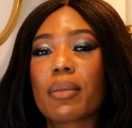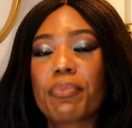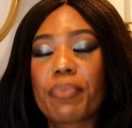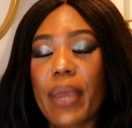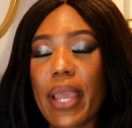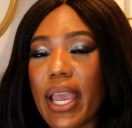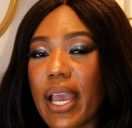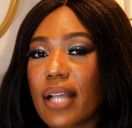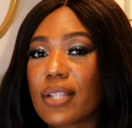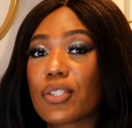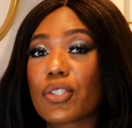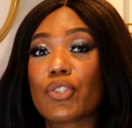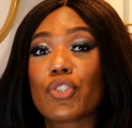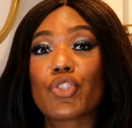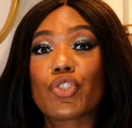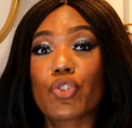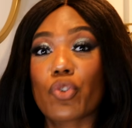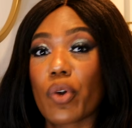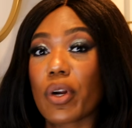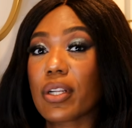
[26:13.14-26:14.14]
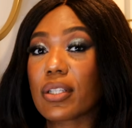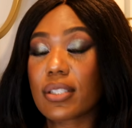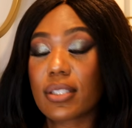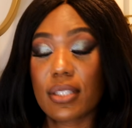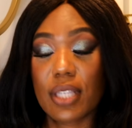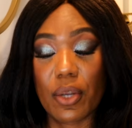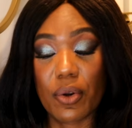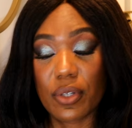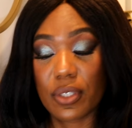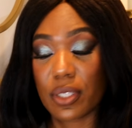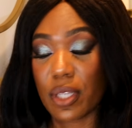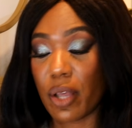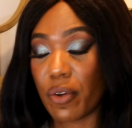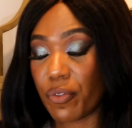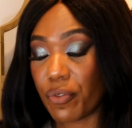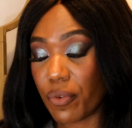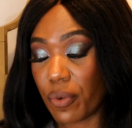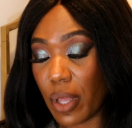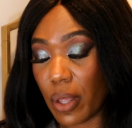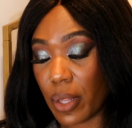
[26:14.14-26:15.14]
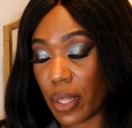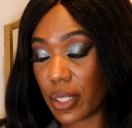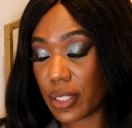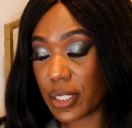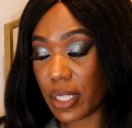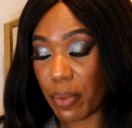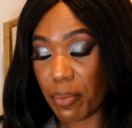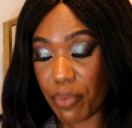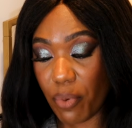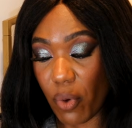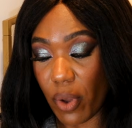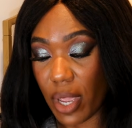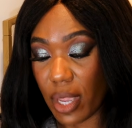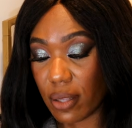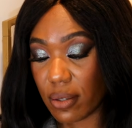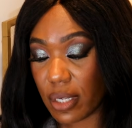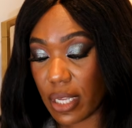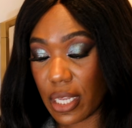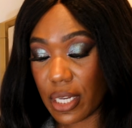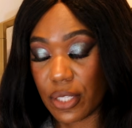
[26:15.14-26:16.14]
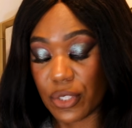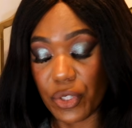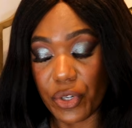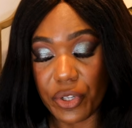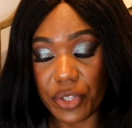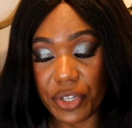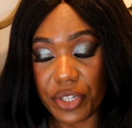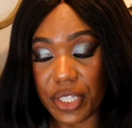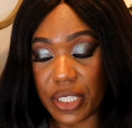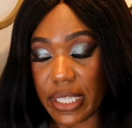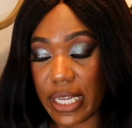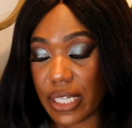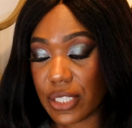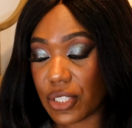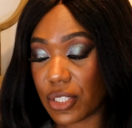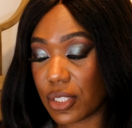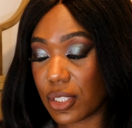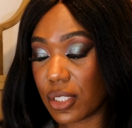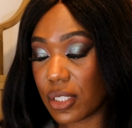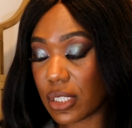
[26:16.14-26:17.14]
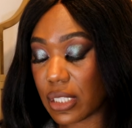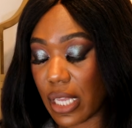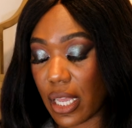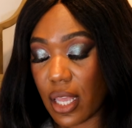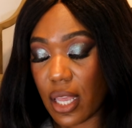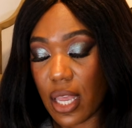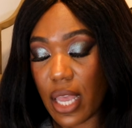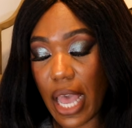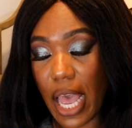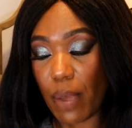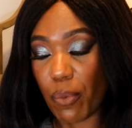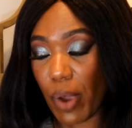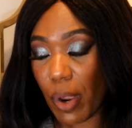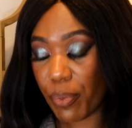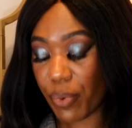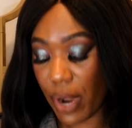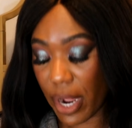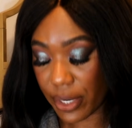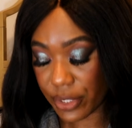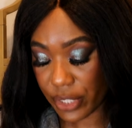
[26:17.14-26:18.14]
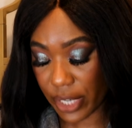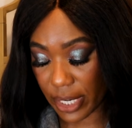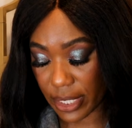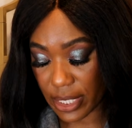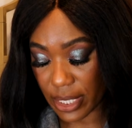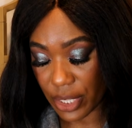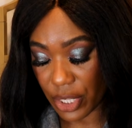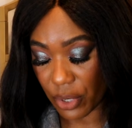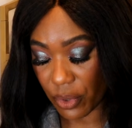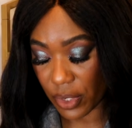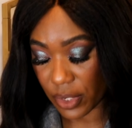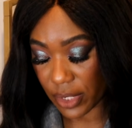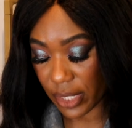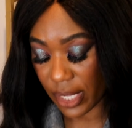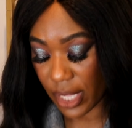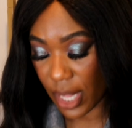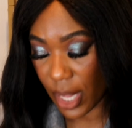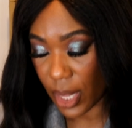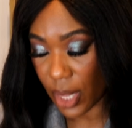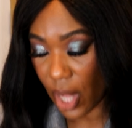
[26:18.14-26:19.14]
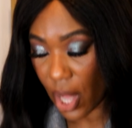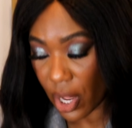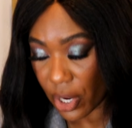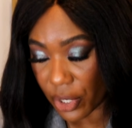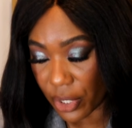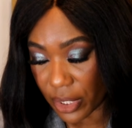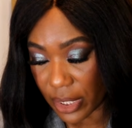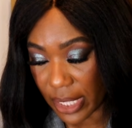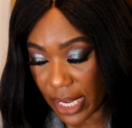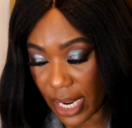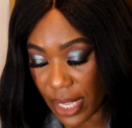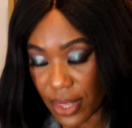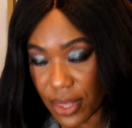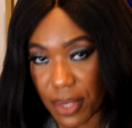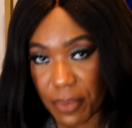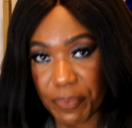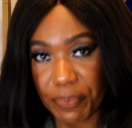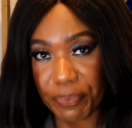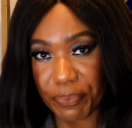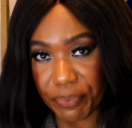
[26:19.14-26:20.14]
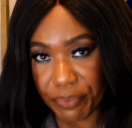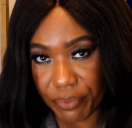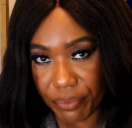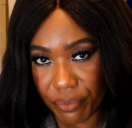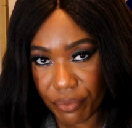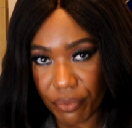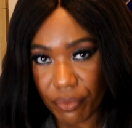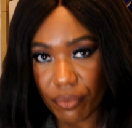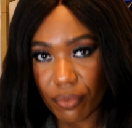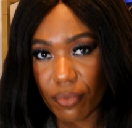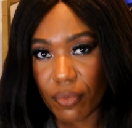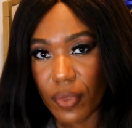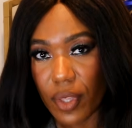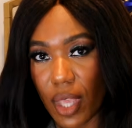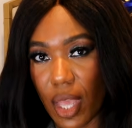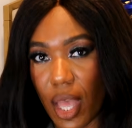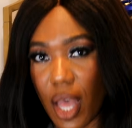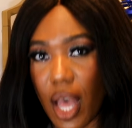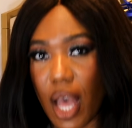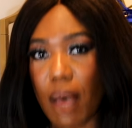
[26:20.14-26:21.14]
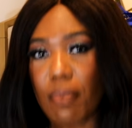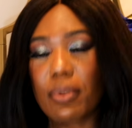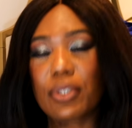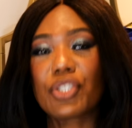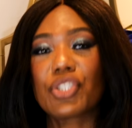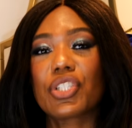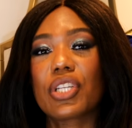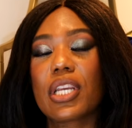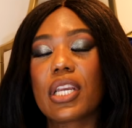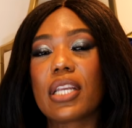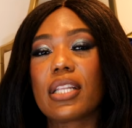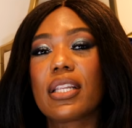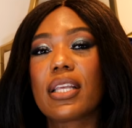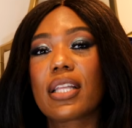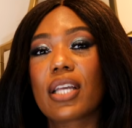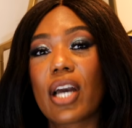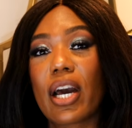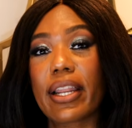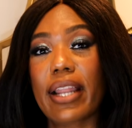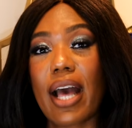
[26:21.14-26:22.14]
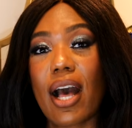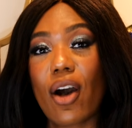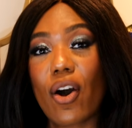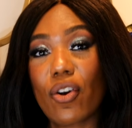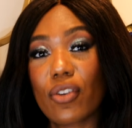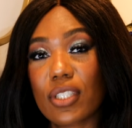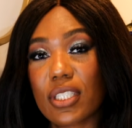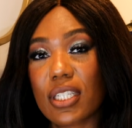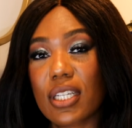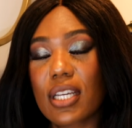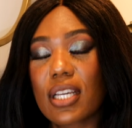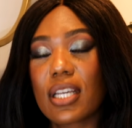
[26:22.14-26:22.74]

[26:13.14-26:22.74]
pants, shorts. There was at some point in his earlier collections at Y Project, there was like a longer length jean cutout